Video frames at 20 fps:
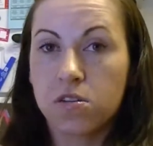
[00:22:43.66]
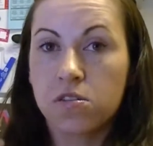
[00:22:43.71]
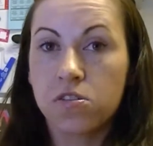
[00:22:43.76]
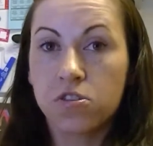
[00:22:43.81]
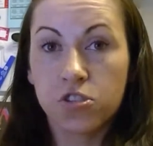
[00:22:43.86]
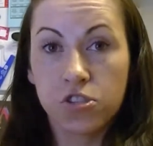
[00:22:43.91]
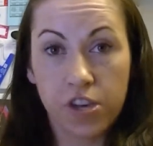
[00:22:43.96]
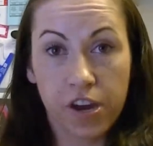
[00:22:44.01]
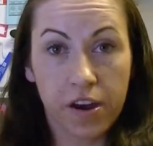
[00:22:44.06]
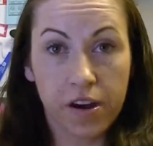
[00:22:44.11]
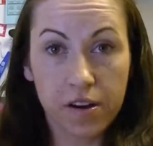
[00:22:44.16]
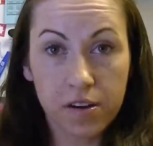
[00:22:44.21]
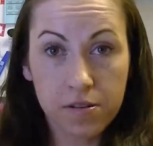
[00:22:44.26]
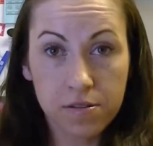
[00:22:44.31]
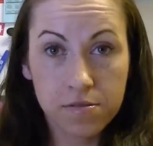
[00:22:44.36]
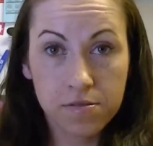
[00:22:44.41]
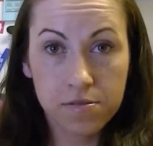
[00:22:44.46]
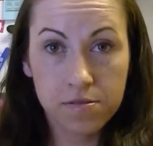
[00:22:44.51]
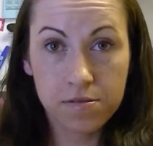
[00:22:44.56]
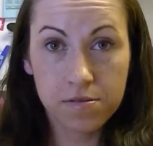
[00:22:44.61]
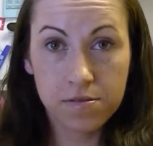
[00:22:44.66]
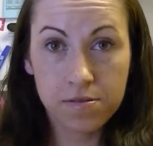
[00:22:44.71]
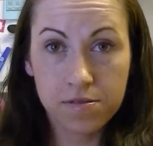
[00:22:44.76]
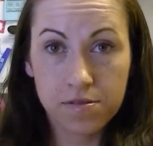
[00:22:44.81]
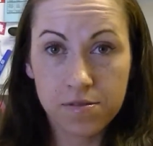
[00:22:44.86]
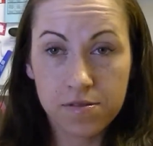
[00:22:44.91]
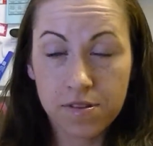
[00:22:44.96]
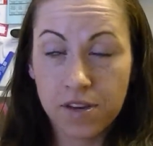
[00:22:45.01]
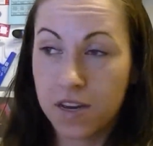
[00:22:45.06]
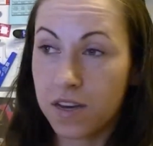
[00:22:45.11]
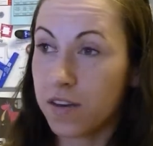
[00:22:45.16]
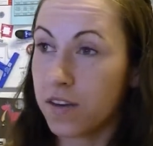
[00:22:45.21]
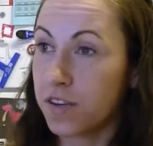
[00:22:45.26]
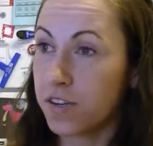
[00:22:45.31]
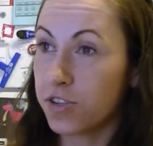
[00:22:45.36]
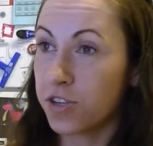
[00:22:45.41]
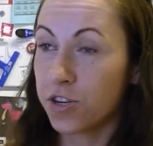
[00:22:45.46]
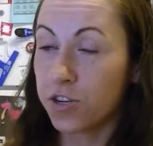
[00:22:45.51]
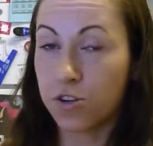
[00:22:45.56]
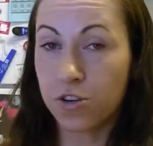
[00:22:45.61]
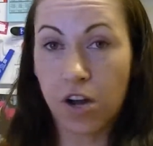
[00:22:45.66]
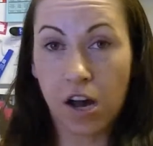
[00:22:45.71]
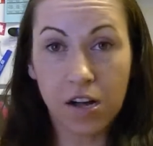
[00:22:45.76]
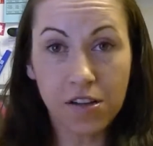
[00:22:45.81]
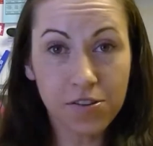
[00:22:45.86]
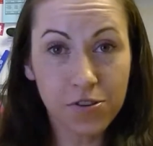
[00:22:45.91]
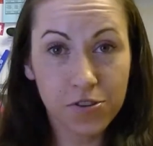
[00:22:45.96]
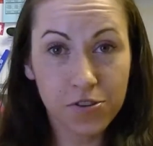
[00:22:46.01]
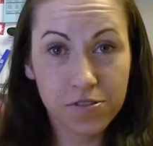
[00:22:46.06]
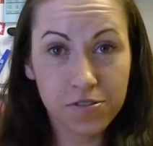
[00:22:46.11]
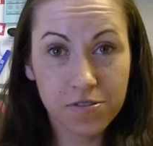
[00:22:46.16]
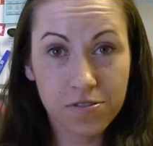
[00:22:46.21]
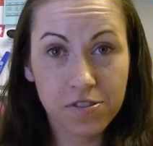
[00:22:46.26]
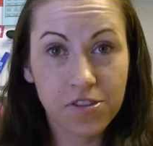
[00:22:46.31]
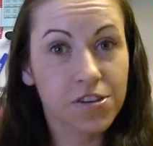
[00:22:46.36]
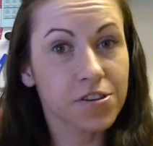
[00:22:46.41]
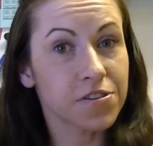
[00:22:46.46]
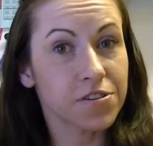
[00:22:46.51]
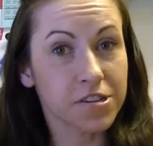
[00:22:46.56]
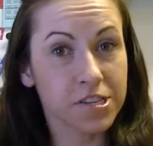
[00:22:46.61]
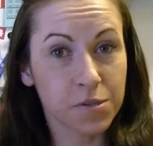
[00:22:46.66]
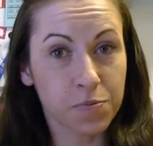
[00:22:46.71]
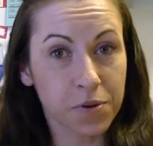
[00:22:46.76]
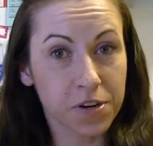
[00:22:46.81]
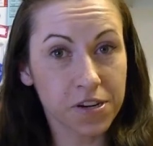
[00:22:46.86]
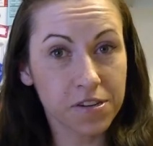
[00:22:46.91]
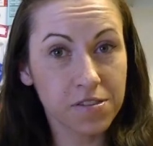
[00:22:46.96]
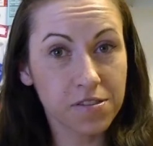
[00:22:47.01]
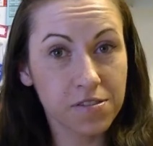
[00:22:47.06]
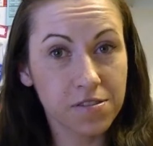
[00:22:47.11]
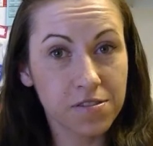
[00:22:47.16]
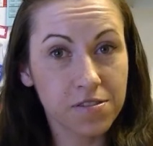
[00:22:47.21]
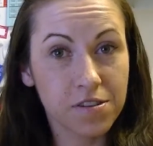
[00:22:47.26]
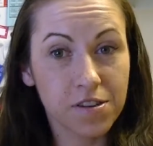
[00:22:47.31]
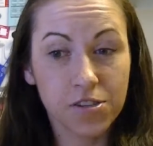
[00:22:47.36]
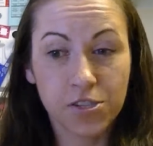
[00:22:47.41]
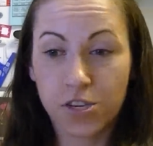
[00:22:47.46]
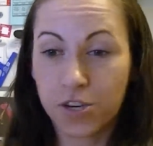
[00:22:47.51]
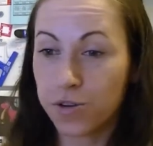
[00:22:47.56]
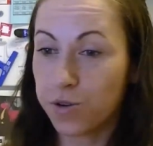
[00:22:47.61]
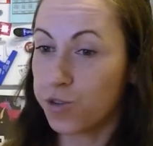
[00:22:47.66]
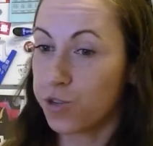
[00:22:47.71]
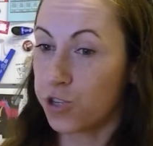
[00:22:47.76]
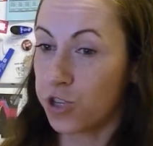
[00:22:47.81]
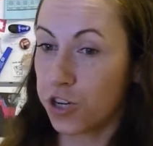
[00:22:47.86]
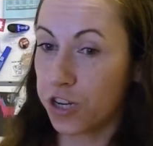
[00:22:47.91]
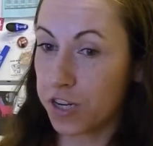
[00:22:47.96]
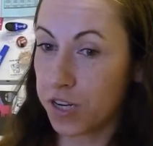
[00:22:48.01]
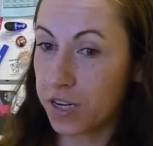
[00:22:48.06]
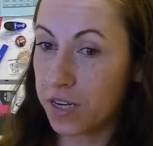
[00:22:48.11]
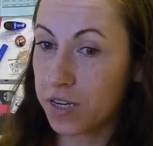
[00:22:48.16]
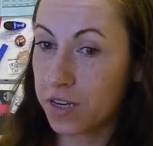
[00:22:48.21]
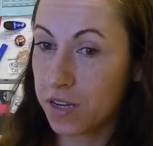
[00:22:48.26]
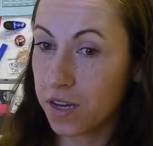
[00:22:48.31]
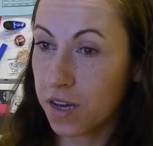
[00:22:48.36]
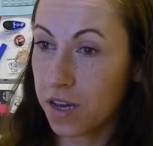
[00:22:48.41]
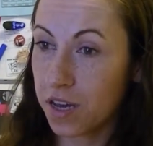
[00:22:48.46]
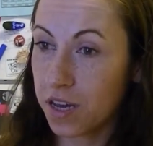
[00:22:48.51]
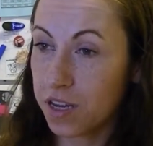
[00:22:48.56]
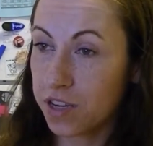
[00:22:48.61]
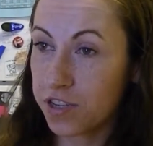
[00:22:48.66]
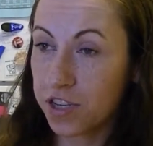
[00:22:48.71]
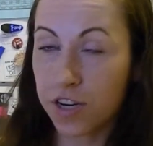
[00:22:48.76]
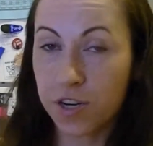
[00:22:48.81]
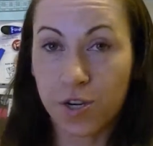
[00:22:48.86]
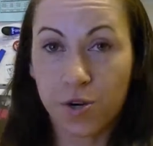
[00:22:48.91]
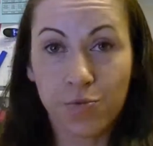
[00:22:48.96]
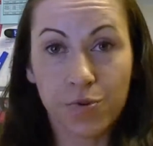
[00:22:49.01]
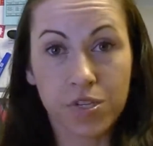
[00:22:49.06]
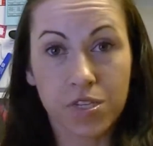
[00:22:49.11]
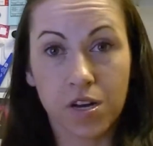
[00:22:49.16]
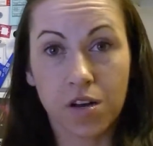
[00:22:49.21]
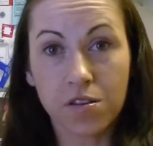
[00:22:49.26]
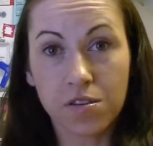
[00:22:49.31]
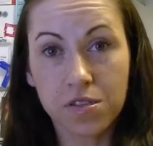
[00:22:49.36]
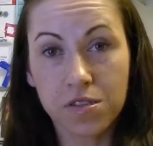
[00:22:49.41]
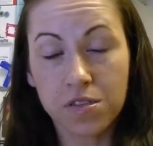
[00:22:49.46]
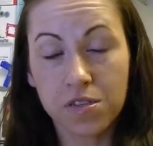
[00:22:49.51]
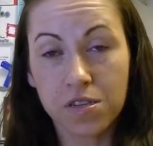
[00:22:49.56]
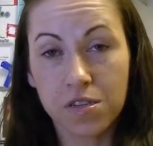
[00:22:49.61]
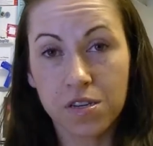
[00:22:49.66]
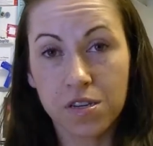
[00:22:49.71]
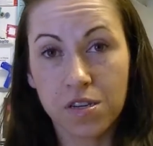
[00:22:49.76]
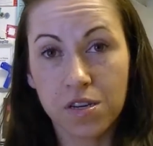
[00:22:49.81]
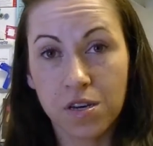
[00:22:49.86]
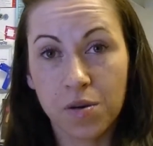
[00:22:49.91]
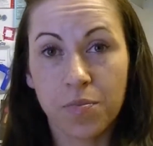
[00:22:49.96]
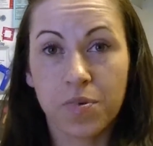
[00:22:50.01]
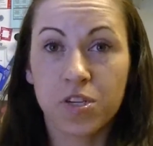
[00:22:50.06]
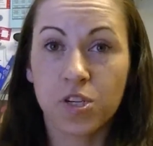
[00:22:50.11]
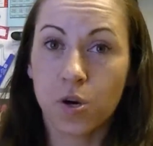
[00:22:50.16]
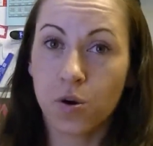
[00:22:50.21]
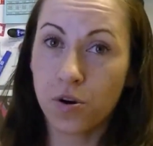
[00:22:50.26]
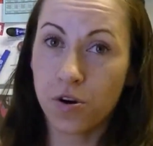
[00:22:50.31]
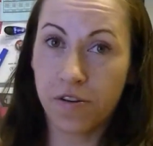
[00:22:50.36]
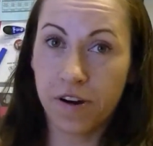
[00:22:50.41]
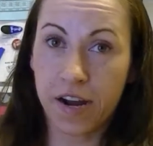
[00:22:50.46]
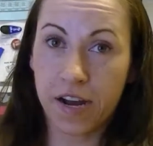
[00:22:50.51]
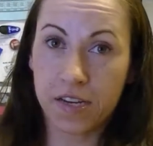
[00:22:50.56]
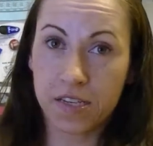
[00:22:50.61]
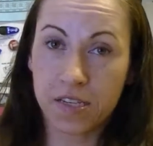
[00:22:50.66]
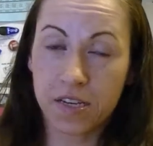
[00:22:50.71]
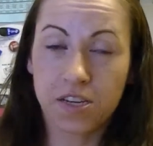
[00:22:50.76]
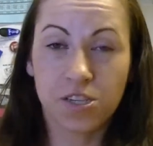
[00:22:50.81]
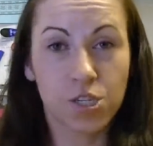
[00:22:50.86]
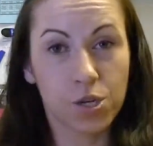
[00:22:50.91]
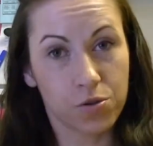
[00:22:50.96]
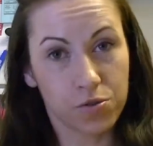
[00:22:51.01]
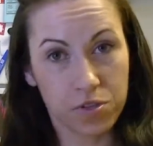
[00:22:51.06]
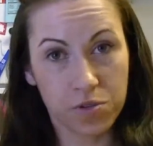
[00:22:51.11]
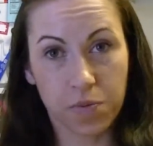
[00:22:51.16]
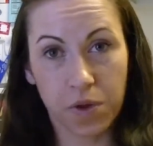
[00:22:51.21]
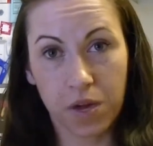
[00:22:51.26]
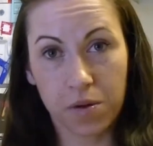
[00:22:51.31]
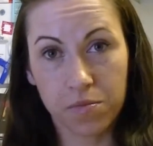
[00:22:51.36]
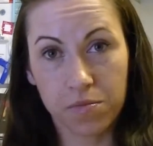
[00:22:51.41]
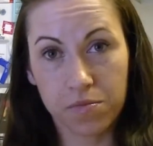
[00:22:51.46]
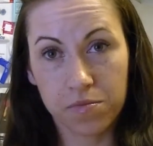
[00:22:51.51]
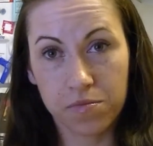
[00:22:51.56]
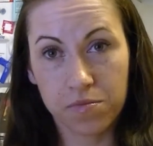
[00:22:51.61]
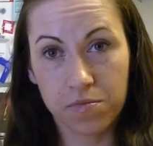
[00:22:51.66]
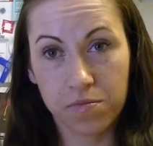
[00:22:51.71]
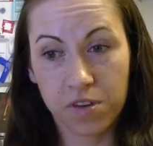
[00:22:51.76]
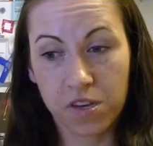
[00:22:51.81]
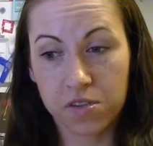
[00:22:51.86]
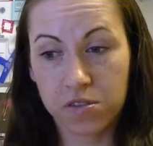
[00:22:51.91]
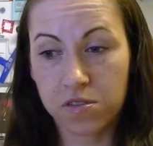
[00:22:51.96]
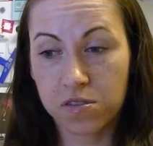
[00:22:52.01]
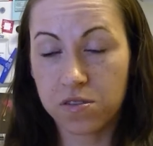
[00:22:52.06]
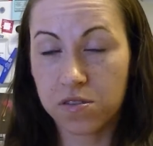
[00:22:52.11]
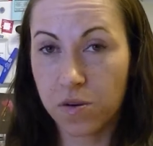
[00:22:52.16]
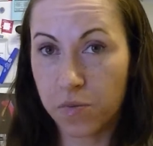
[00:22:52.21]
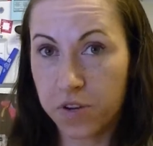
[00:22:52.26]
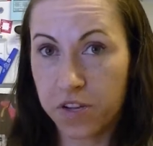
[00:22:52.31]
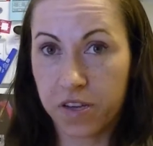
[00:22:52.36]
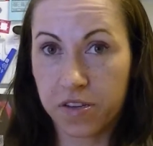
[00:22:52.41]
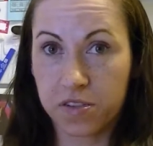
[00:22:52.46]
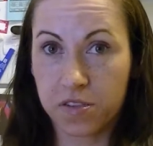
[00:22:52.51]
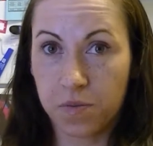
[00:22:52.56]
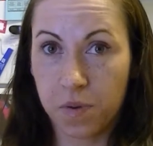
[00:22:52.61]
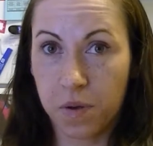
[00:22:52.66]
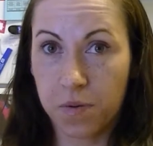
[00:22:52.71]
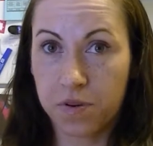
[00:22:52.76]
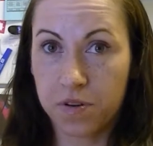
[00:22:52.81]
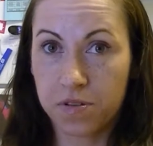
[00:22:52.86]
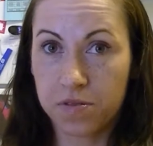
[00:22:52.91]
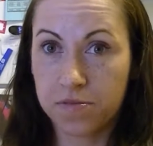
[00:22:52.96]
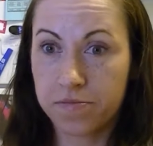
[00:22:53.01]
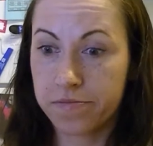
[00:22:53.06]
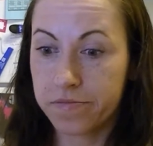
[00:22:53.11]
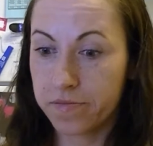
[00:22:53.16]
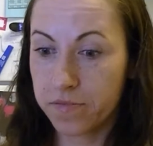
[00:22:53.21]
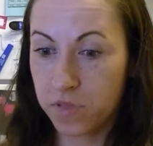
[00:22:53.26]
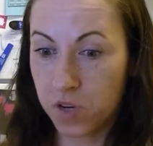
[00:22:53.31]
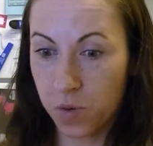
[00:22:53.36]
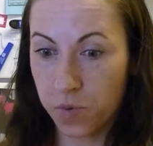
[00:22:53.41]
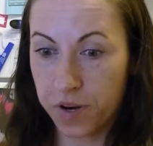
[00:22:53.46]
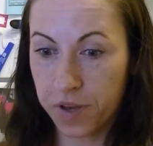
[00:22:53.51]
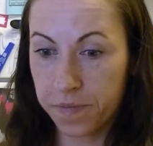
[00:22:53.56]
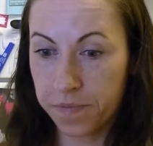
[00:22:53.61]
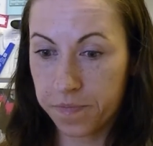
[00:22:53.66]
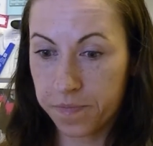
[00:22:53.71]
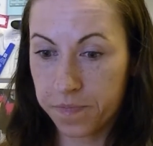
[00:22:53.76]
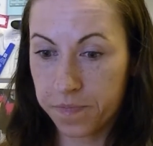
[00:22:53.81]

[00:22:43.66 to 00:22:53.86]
share your knowledge, share your experience, share your journey, share your results, but don't harass and don't spam, because nobody likes a spammer. Nobody.